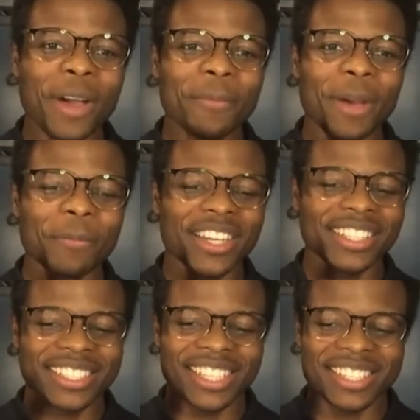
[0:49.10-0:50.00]
I'm
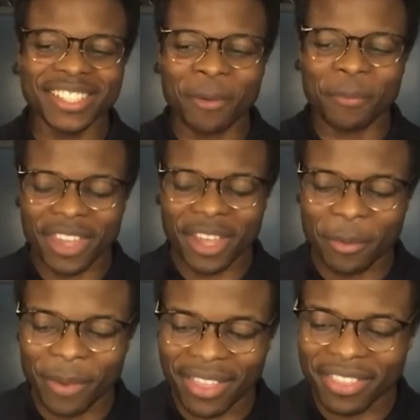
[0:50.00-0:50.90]
gonna say something
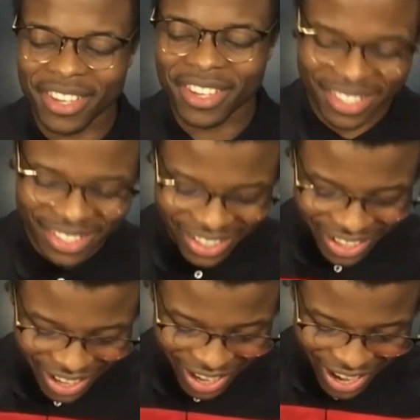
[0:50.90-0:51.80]
about this.
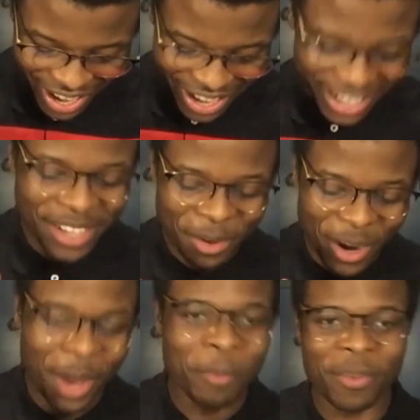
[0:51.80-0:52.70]
I kind of
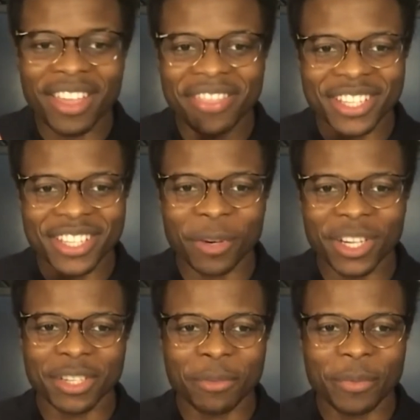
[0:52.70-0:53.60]
like planned this
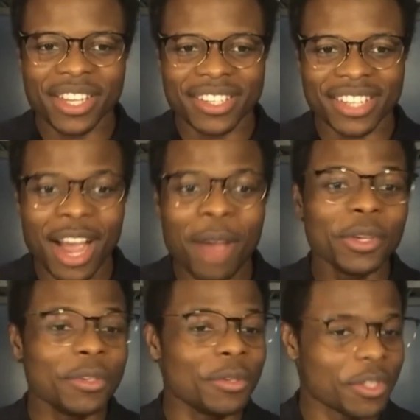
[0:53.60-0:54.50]
question because I'm a
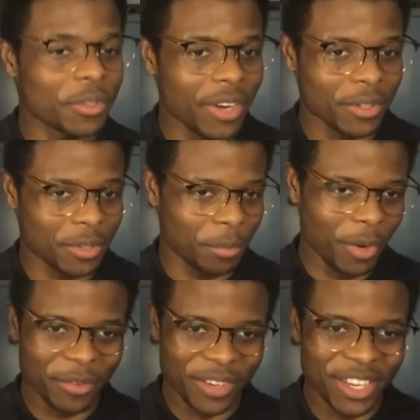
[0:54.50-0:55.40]
huge fan of
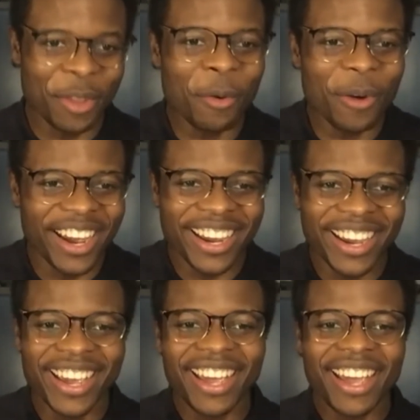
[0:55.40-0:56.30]
Smallville in a way.
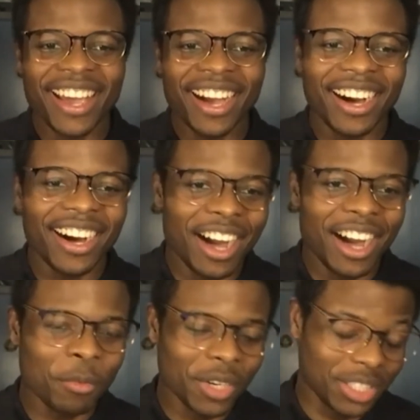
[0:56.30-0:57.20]

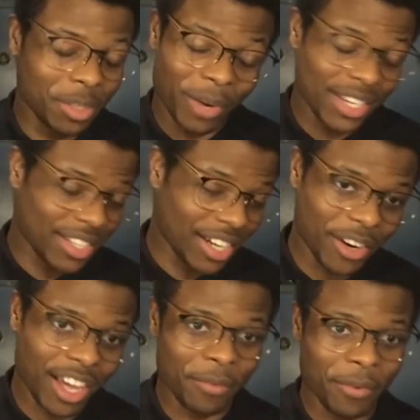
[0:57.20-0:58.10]
I've watched it my entire
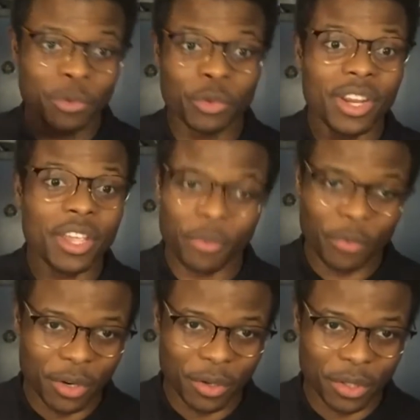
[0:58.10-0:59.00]
life. I'm 23
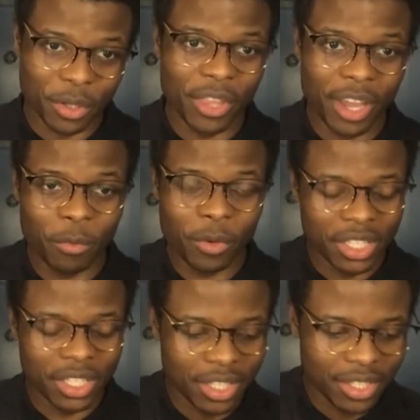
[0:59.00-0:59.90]
years old. I've
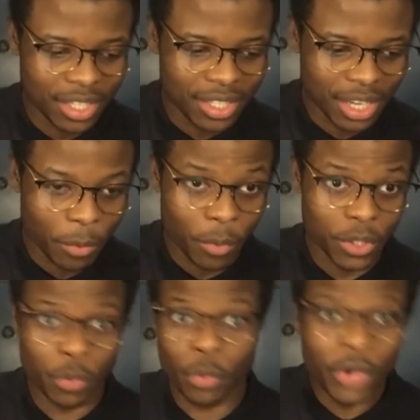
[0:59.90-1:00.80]
watched it since I
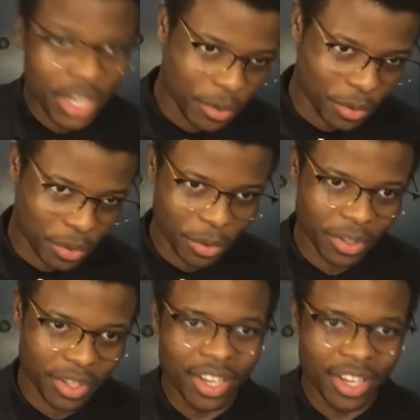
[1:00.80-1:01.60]
was 3 years old.